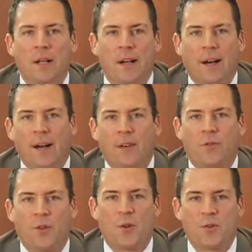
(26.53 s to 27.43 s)

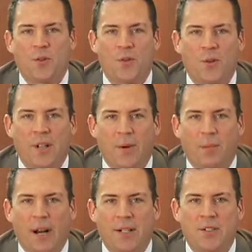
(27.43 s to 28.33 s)
for those of you that are
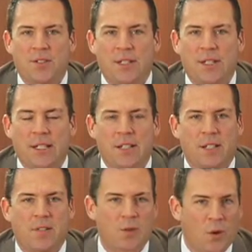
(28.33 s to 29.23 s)
practicing as
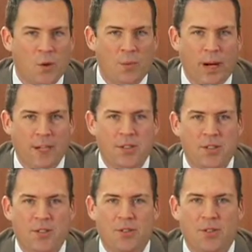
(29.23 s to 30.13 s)
a solo
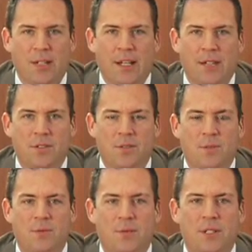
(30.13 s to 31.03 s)
practitioner, that
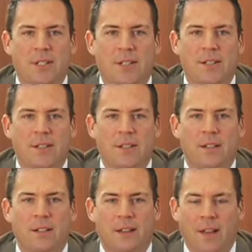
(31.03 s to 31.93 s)
assumes
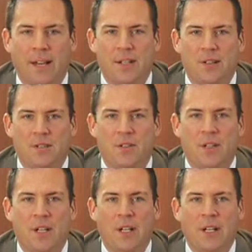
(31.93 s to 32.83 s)
the client is
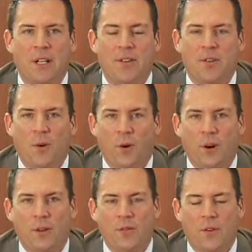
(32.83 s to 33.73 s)
in the
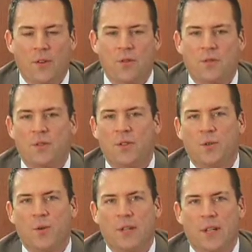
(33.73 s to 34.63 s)
door. For those of
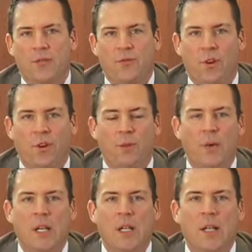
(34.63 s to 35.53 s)
you with a
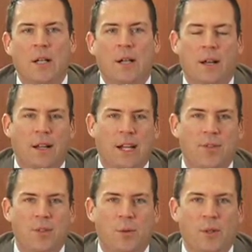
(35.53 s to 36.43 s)
firm, a lot
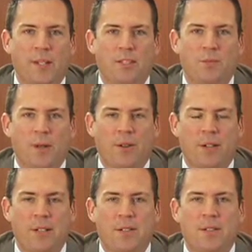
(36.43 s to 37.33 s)
of you will
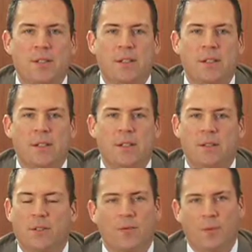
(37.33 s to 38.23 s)
experience
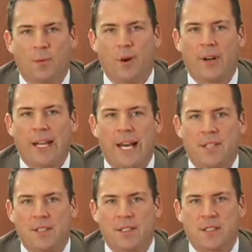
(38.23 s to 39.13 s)
your firm already
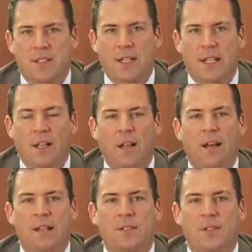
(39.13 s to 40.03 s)
has existing
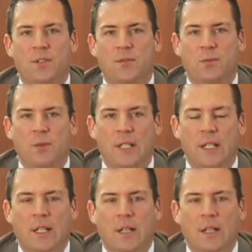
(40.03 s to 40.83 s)
clients, and you will be